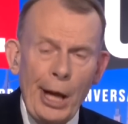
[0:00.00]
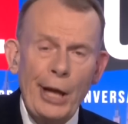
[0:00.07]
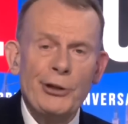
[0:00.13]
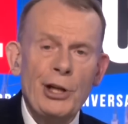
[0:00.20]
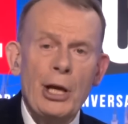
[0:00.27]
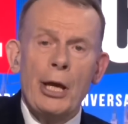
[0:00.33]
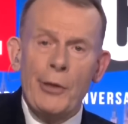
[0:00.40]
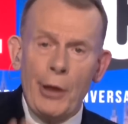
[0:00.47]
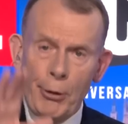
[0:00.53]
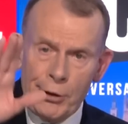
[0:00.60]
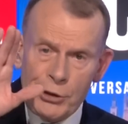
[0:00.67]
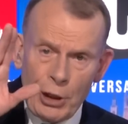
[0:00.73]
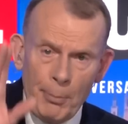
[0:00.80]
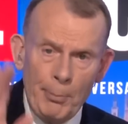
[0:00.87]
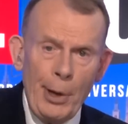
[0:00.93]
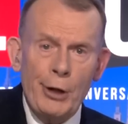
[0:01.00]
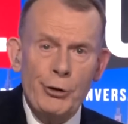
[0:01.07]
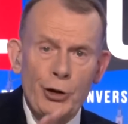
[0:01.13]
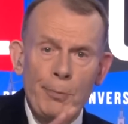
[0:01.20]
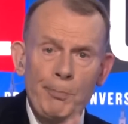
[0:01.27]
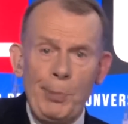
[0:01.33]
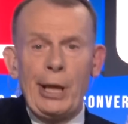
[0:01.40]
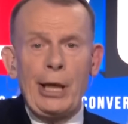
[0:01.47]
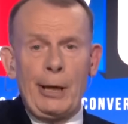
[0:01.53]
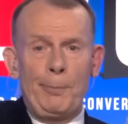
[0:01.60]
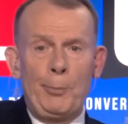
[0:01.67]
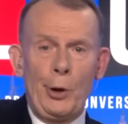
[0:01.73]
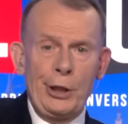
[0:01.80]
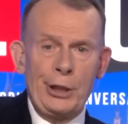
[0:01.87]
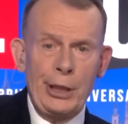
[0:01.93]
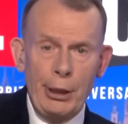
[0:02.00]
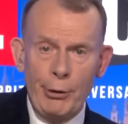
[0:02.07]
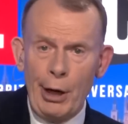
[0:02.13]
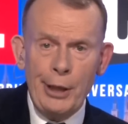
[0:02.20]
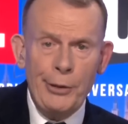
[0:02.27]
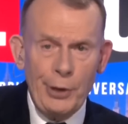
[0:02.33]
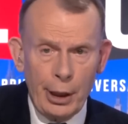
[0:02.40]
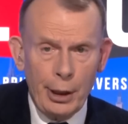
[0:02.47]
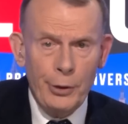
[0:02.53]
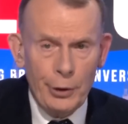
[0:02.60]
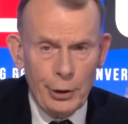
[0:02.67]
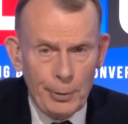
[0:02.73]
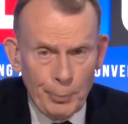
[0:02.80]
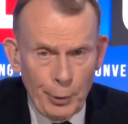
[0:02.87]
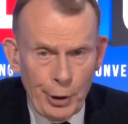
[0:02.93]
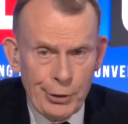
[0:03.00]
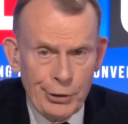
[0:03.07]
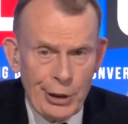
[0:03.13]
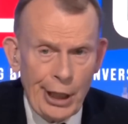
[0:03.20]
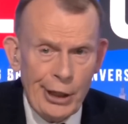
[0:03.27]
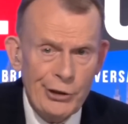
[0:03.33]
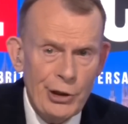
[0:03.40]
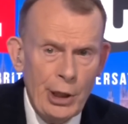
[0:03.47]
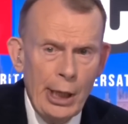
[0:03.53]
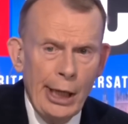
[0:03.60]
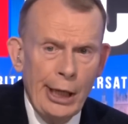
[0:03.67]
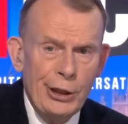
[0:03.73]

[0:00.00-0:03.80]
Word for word: But there is a much bigger point here, I think, than the process.